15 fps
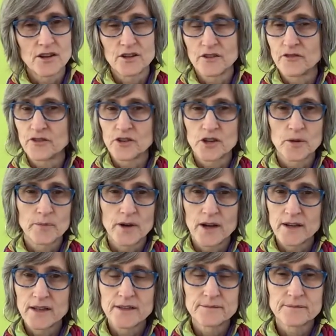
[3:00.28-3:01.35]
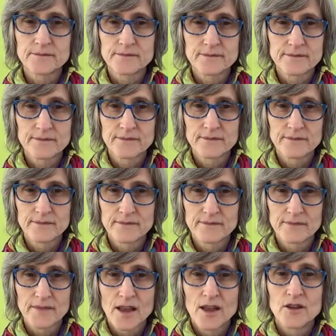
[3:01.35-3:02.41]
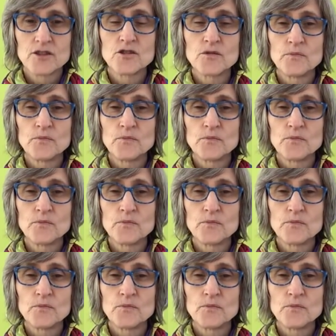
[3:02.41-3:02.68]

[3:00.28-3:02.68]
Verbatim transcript: good for your body. Your